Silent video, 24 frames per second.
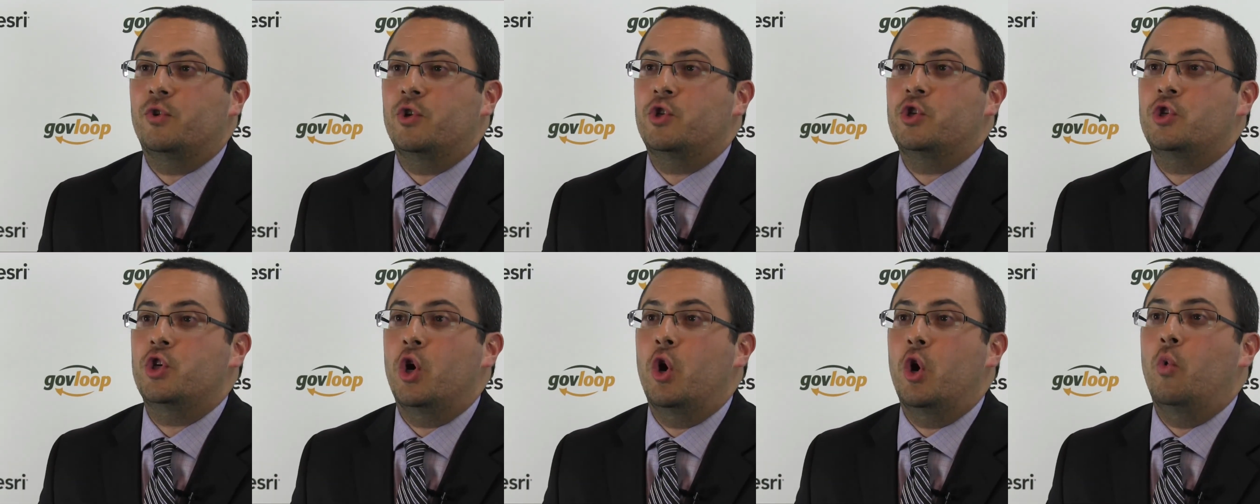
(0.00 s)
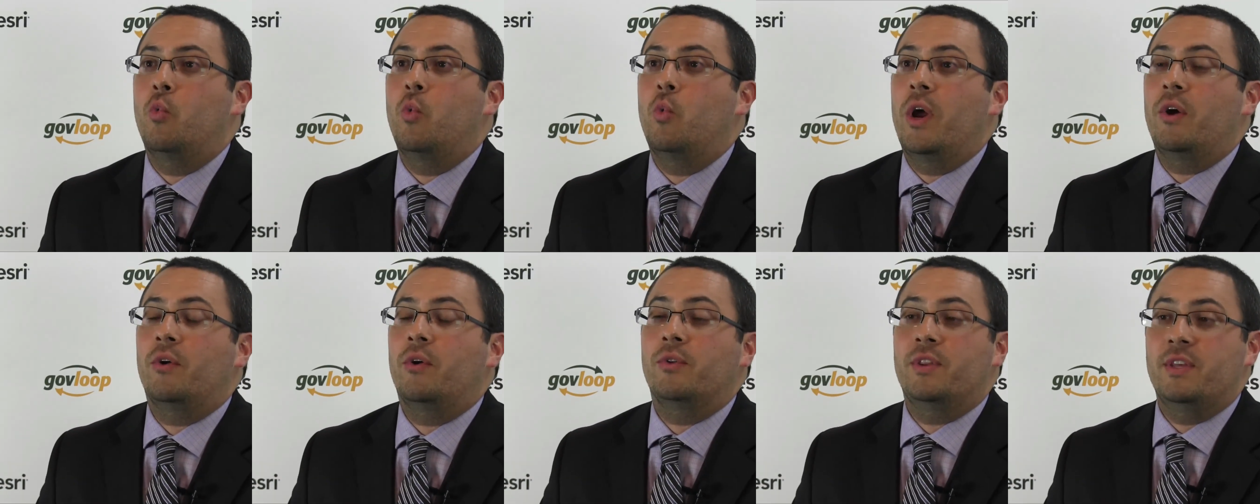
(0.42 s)
to show
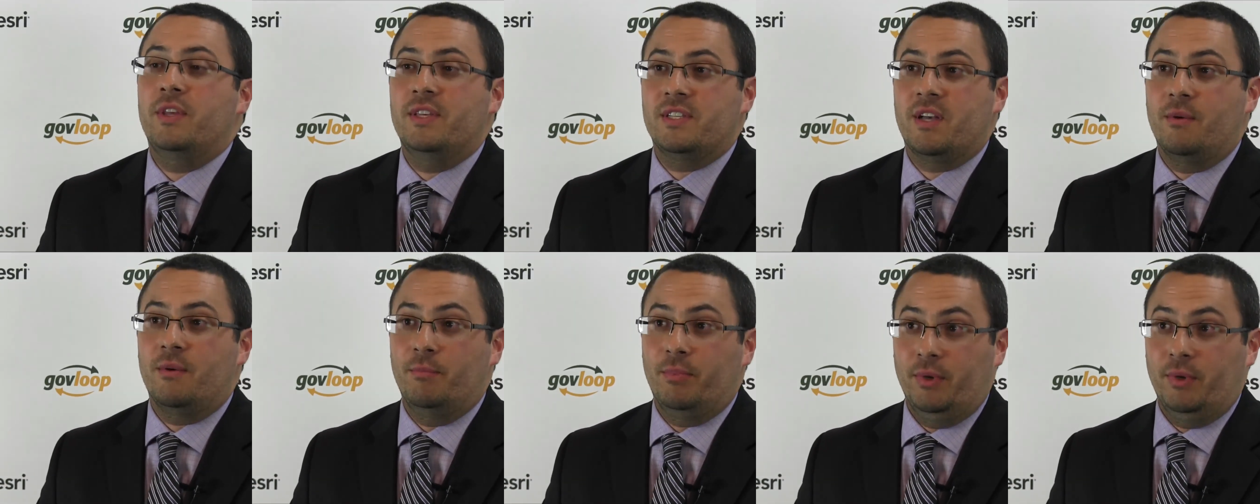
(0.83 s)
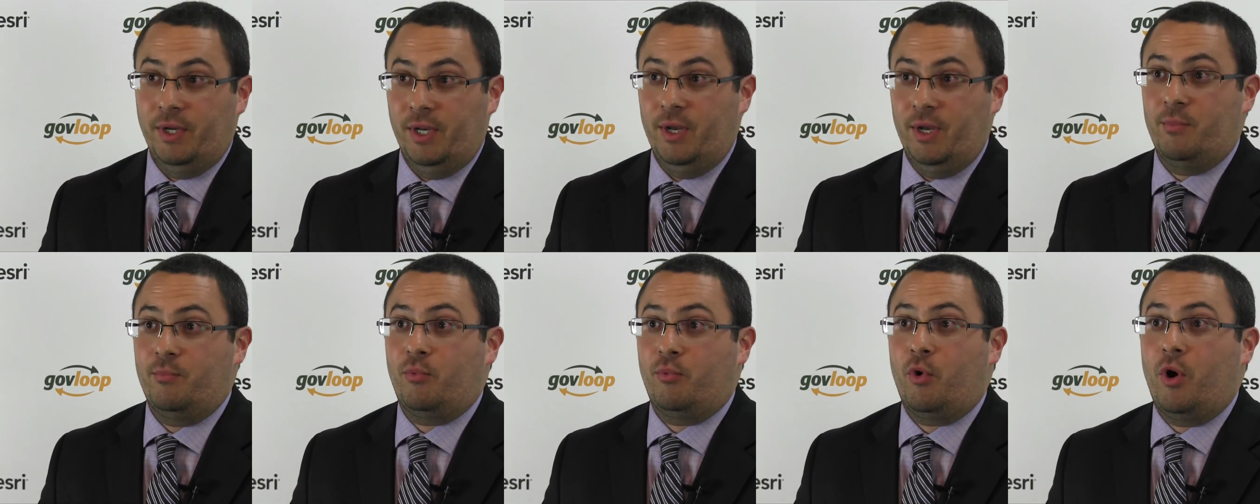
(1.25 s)
where these
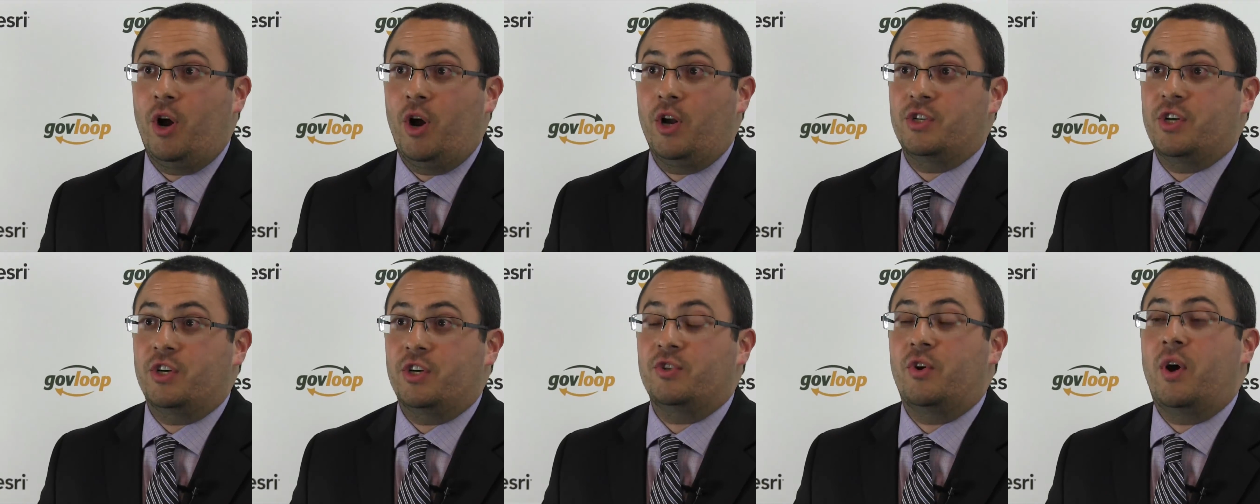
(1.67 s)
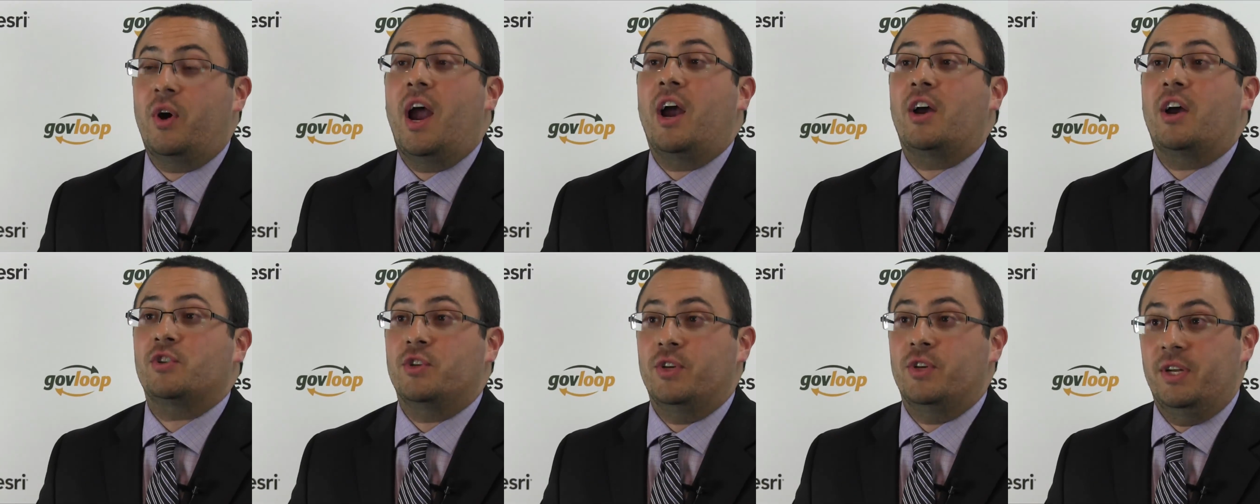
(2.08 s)
completed projects are
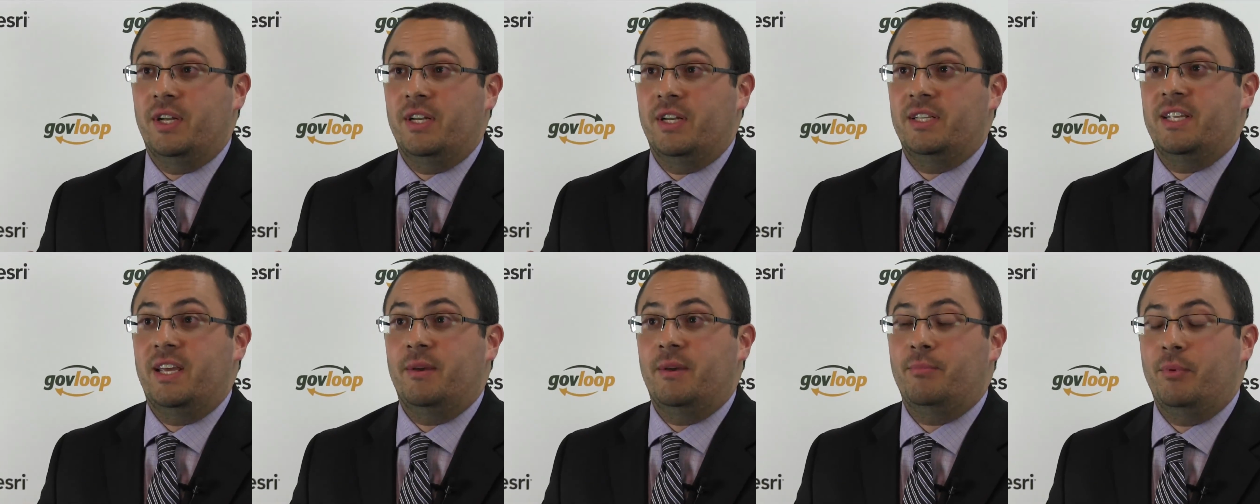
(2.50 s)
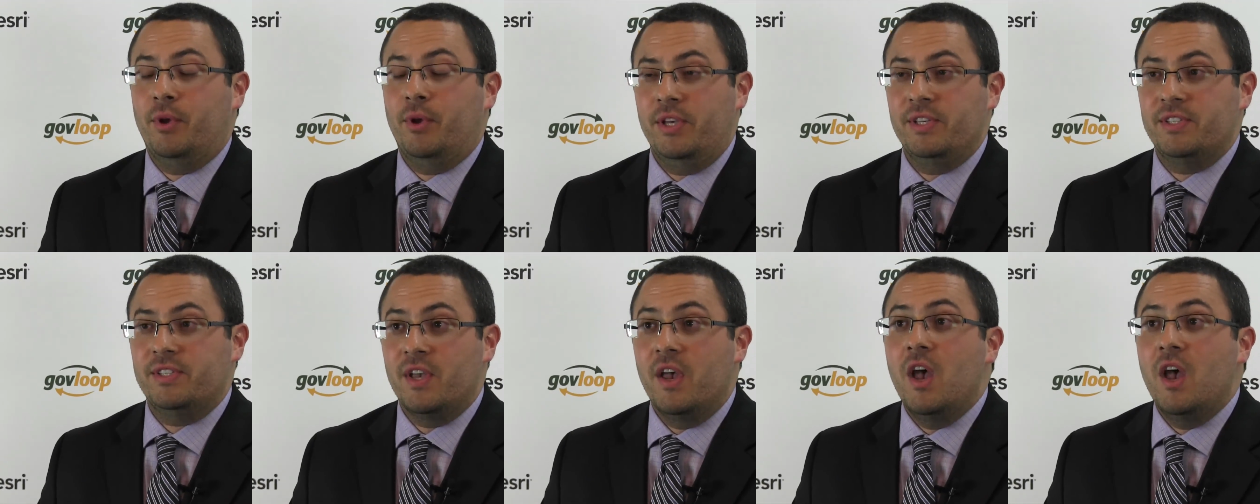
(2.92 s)
actually going to take
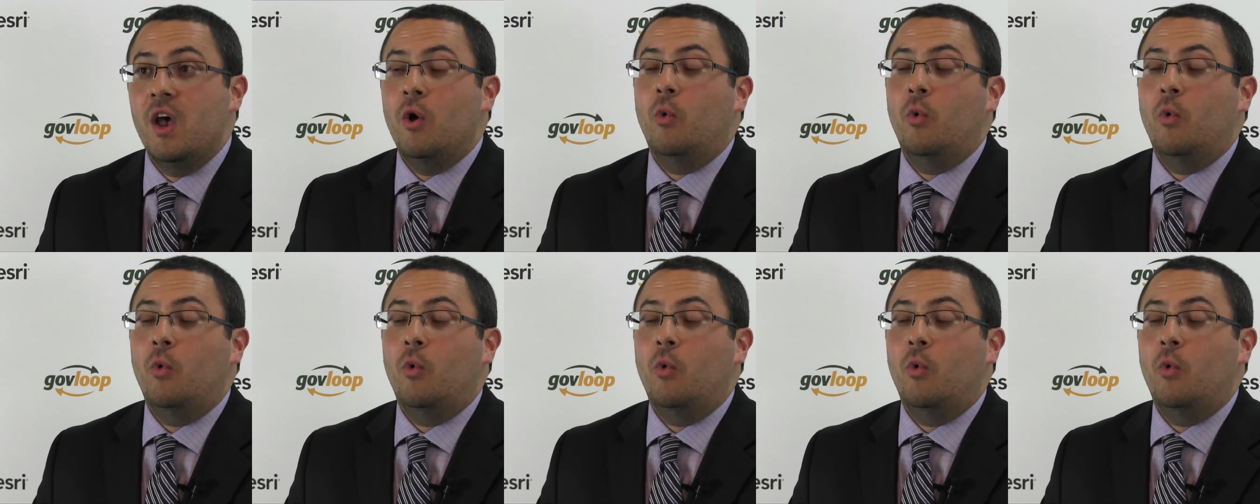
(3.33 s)
place